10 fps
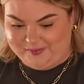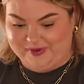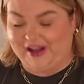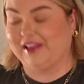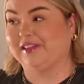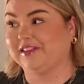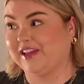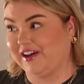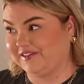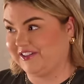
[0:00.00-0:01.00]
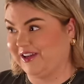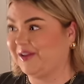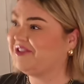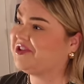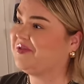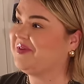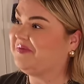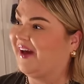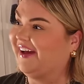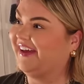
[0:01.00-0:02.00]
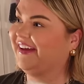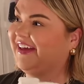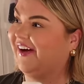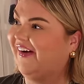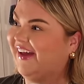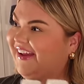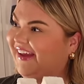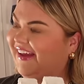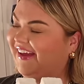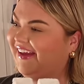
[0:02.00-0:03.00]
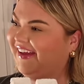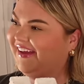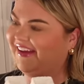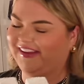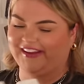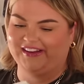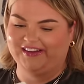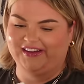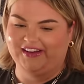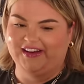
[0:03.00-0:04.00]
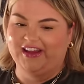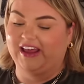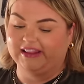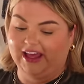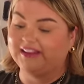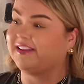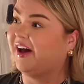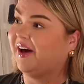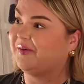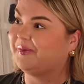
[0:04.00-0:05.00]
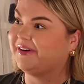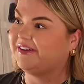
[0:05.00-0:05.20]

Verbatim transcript: but I loved it. And she went back and got it. It lights up.